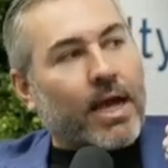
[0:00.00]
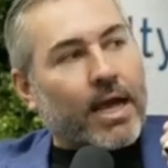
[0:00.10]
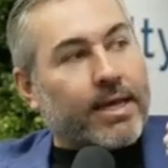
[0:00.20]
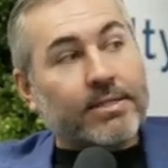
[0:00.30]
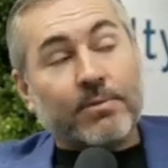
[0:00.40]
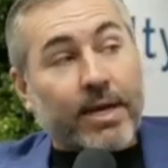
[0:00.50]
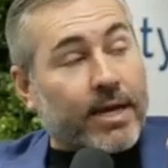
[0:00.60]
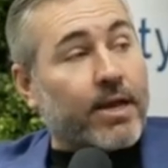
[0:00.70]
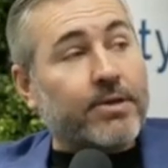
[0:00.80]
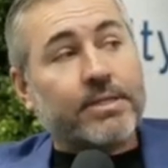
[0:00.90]
I'd like to
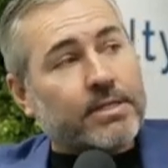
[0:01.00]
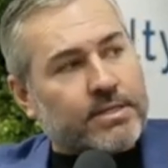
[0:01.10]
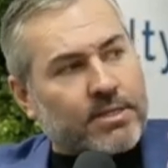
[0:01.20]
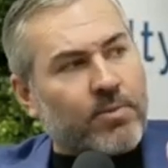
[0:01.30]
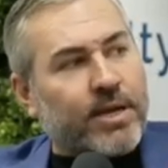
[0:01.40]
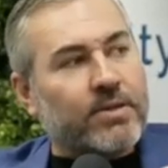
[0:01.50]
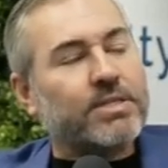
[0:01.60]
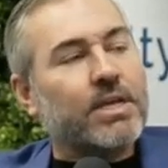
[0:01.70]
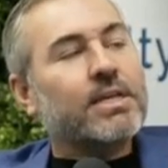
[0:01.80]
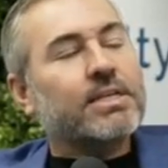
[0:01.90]
buy a house. I'd like to sell my
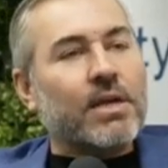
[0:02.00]
house.